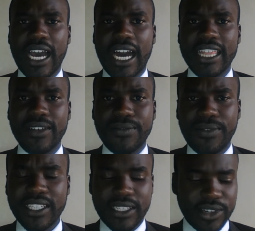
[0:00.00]
And the
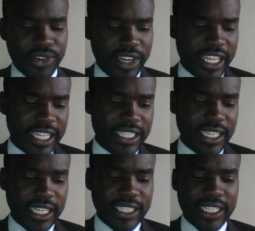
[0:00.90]
first ingredient
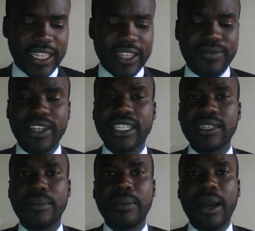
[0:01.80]
is that the
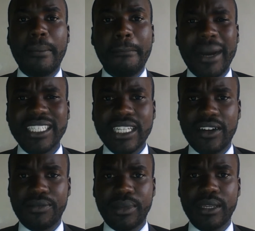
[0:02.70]
victim must
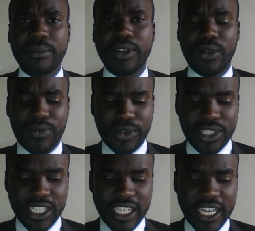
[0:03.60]
have been below
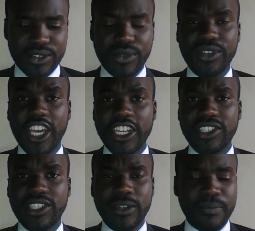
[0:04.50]
14 years of age.